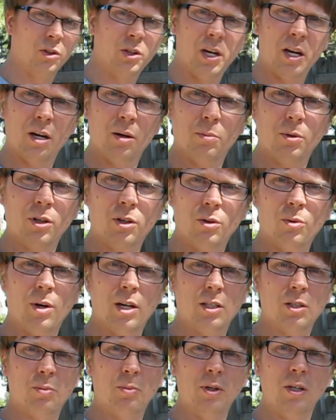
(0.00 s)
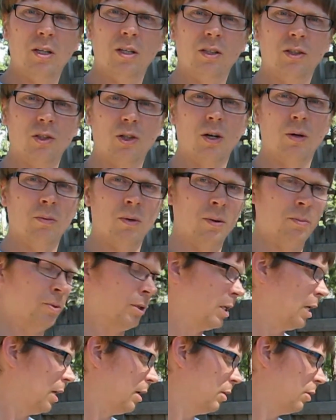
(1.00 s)
hamburger recipe and start my
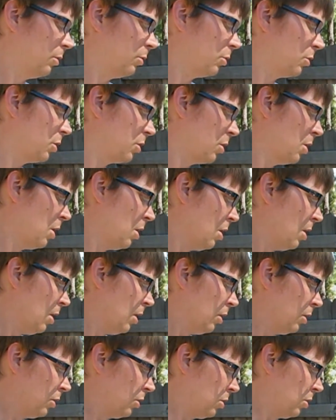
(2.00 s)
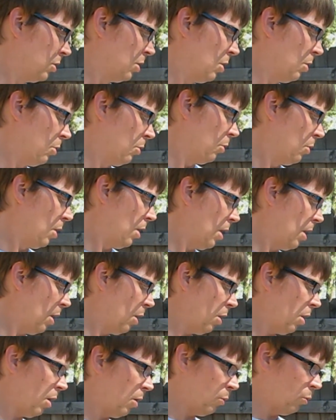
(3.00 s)
potatoes. So
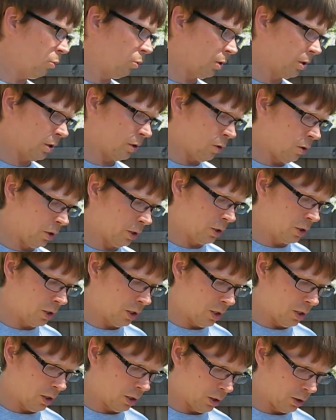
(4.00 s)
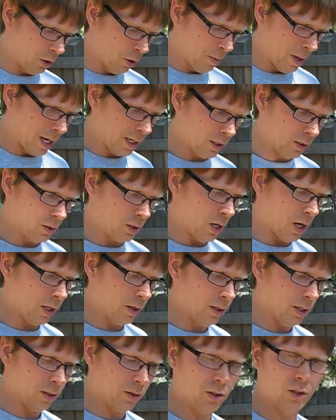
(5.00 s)
we're going to go back inside and
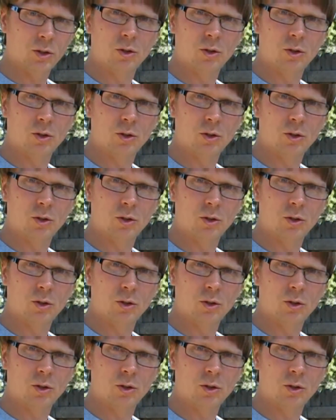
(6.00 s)
let these